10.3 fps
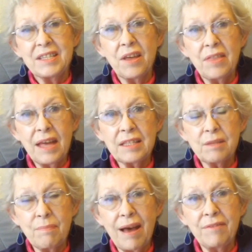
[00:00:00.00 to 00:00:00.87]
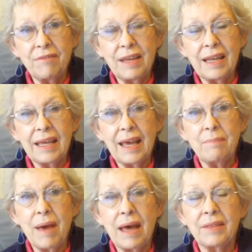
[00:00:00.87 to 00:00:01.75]
So that's my feeling
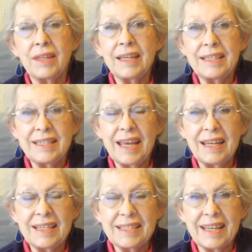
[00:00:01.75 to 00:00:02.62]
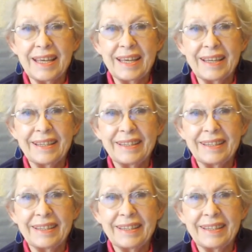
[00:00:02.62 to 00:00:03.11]
about the Intellicig.